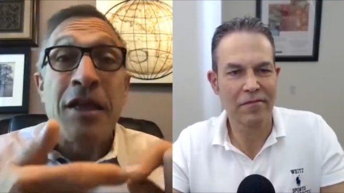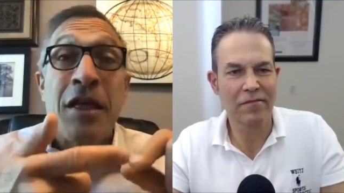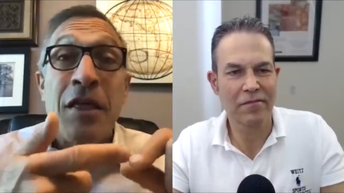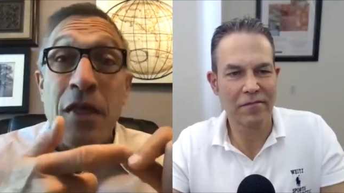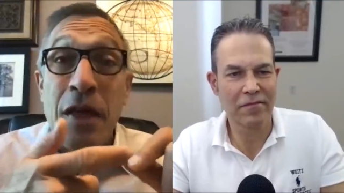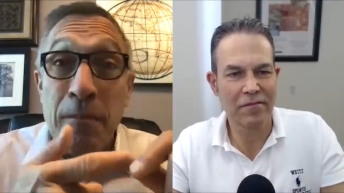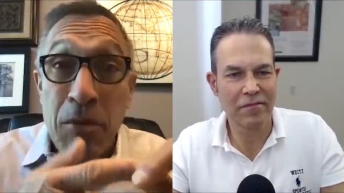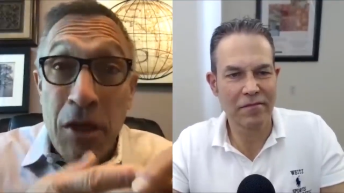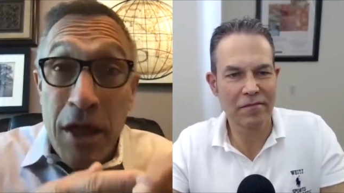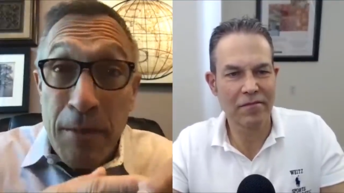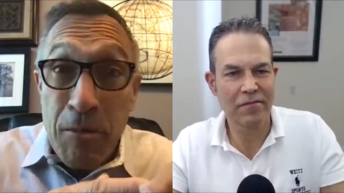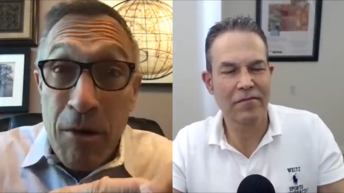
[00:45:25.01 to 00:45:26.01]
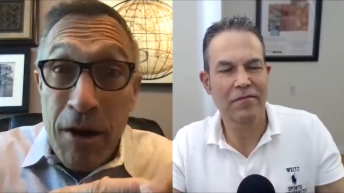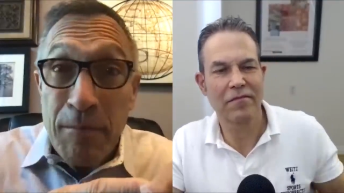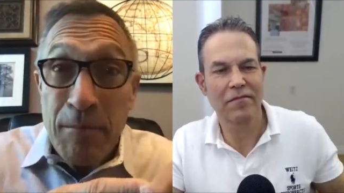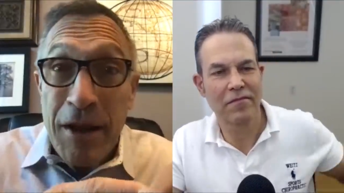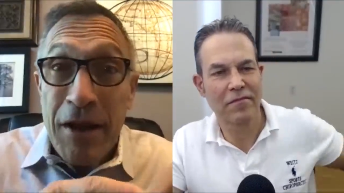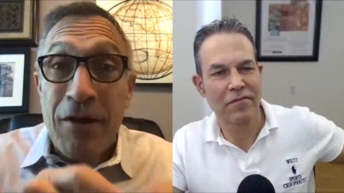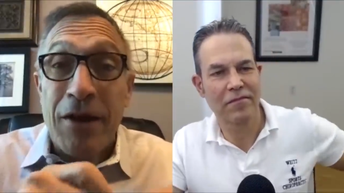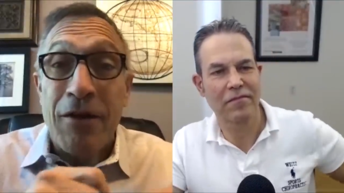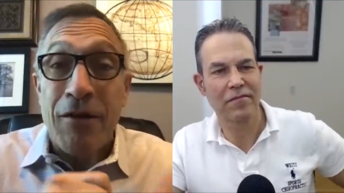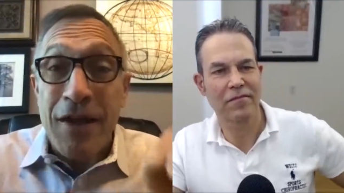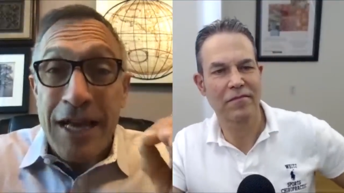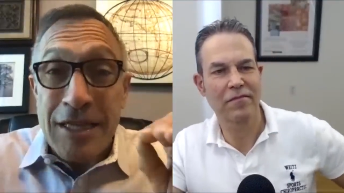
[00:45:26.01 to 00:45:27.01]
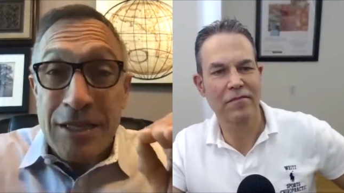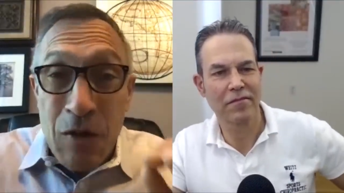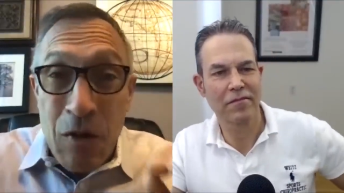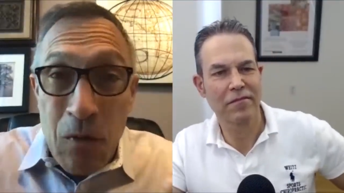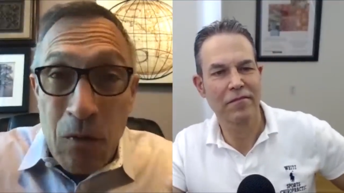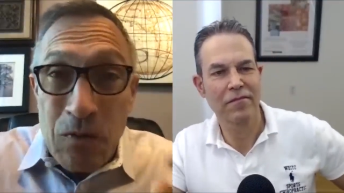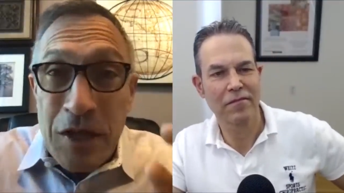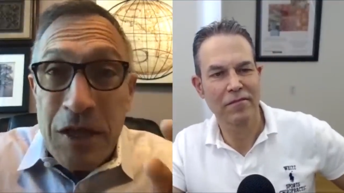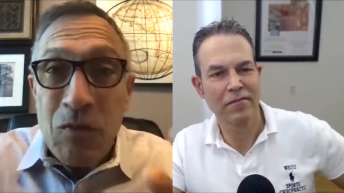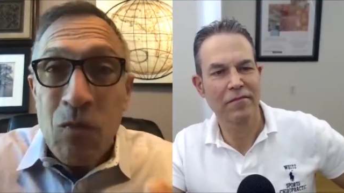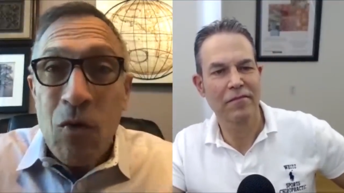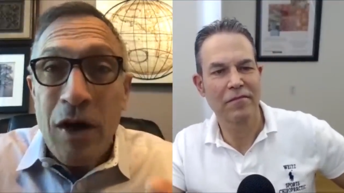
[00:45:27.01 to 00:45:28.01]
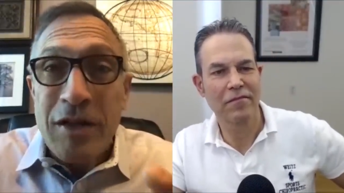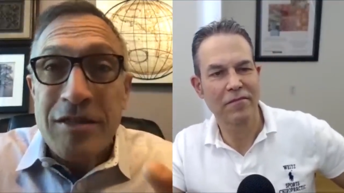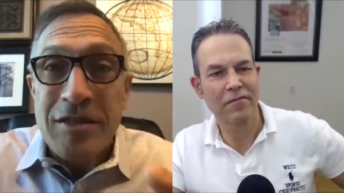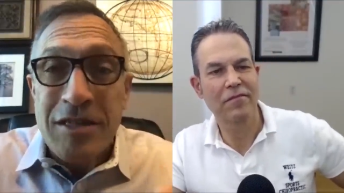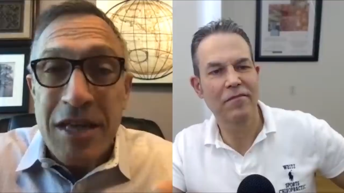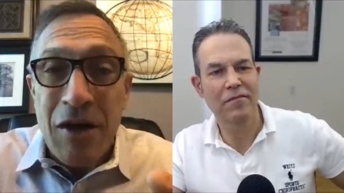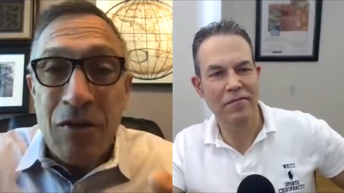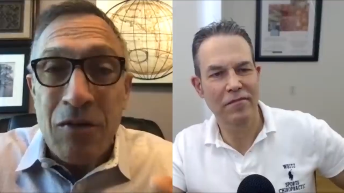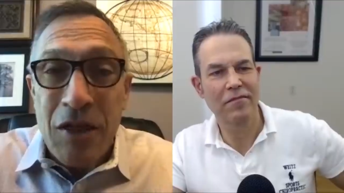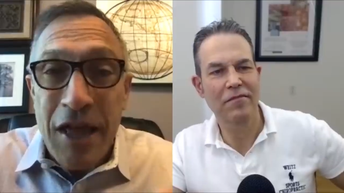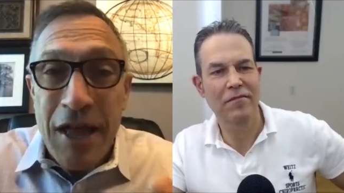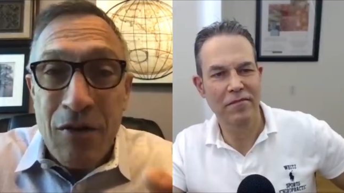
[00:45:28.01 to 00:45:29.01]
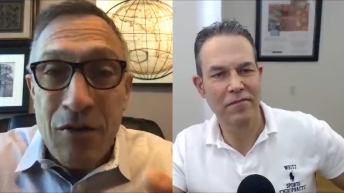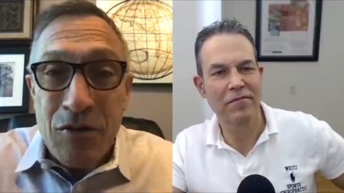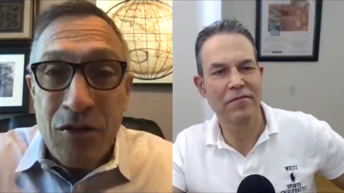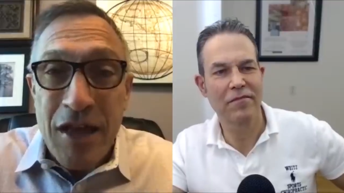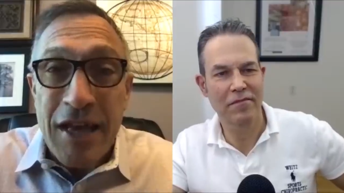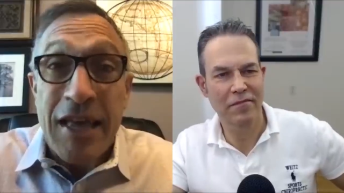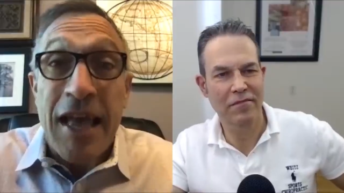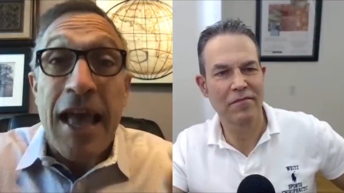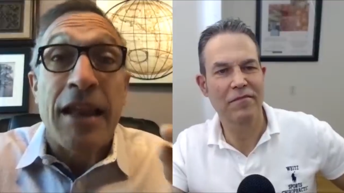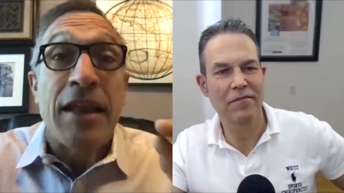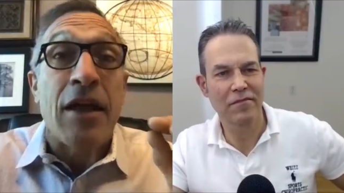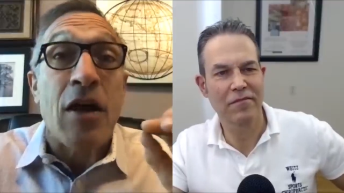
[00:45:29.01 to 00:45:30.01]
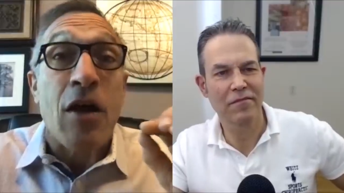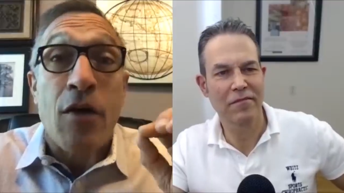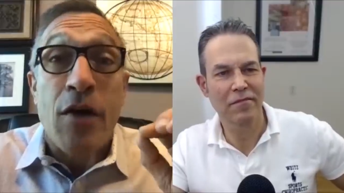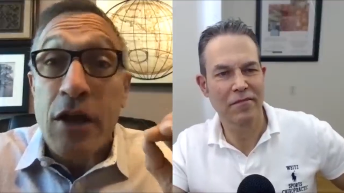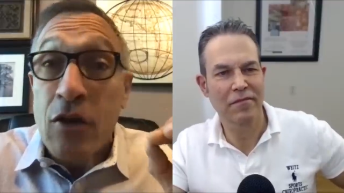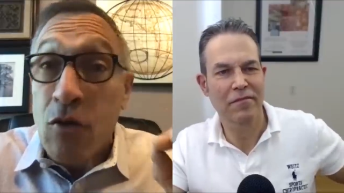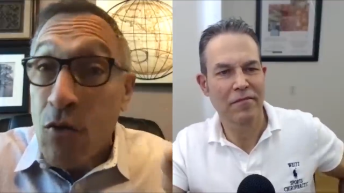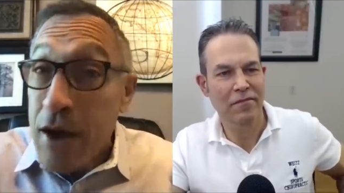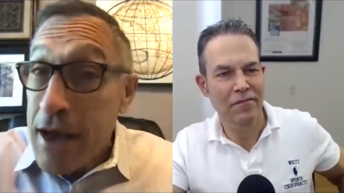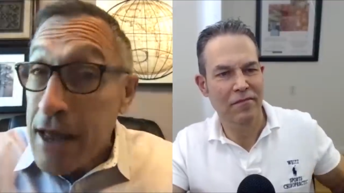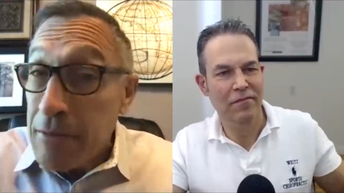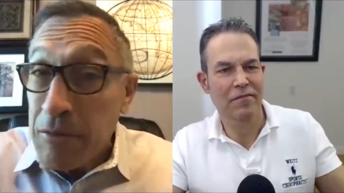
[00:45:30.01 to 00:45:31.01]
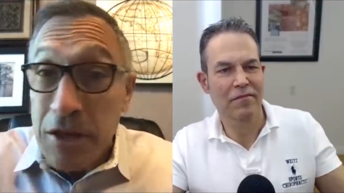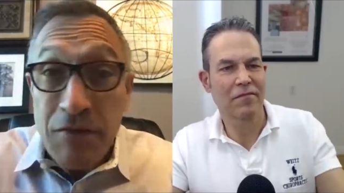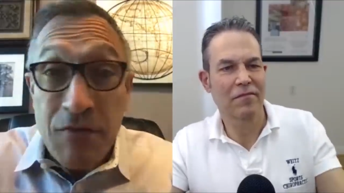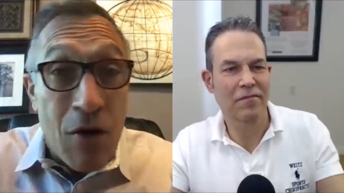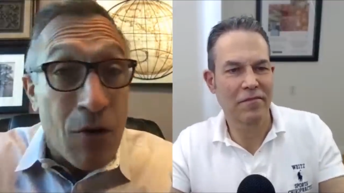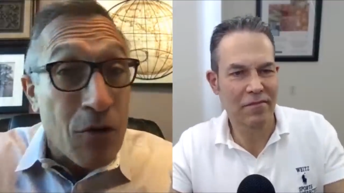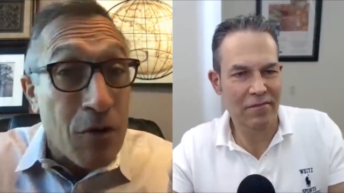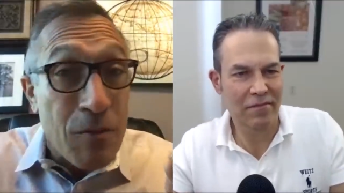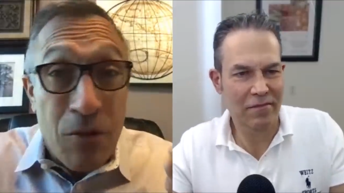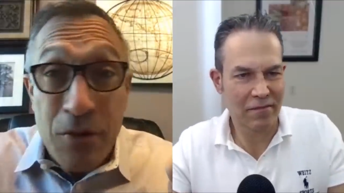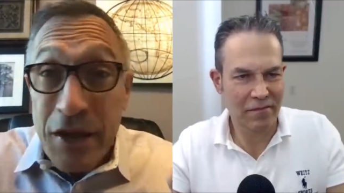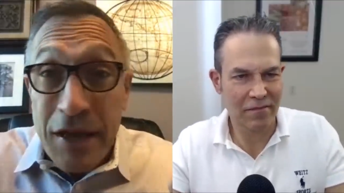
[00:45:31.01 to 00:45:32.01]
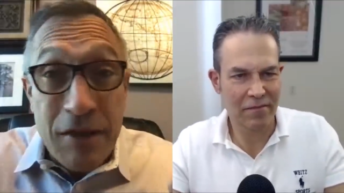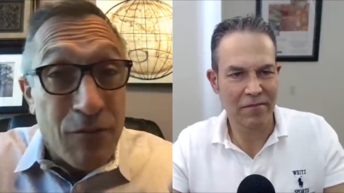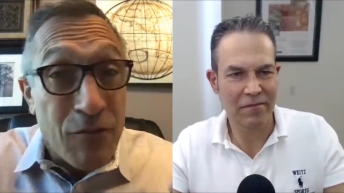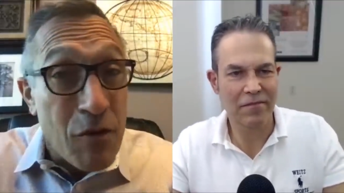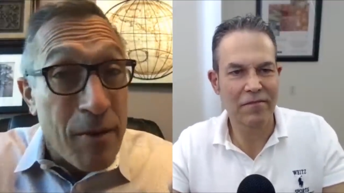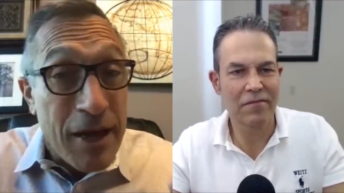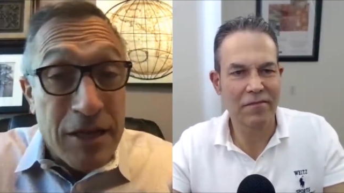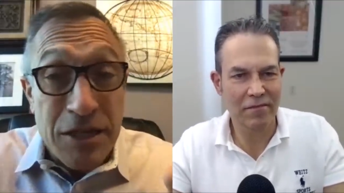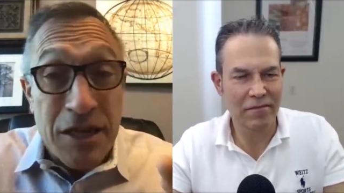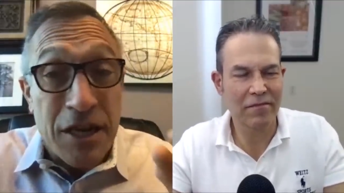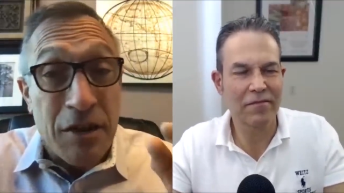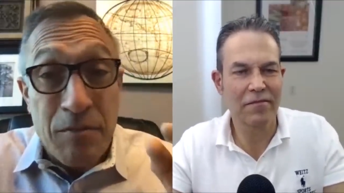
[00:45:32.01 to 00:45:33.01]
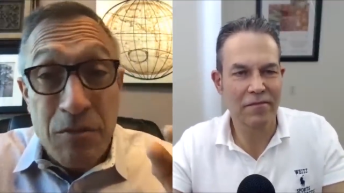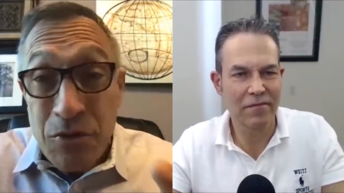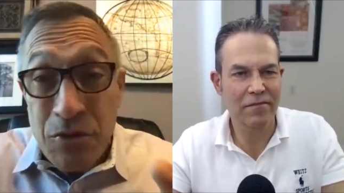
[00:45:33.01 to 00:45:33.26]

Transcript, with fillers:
Speaker 1: the blood brain barrier. It's only one cell layer thick, and they are incredibly vulnerable to inflammation and immune